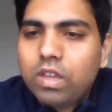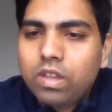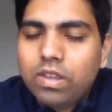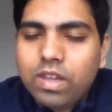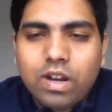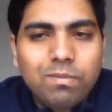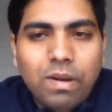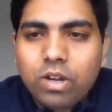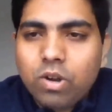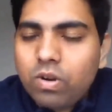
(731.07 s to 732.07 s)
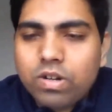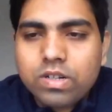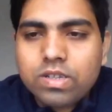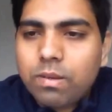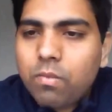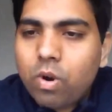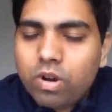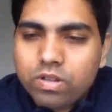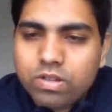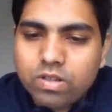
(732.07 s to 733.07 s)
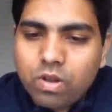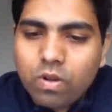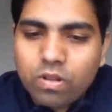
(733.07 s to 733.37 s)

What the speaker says: There are McDonald's, Tim Hortons,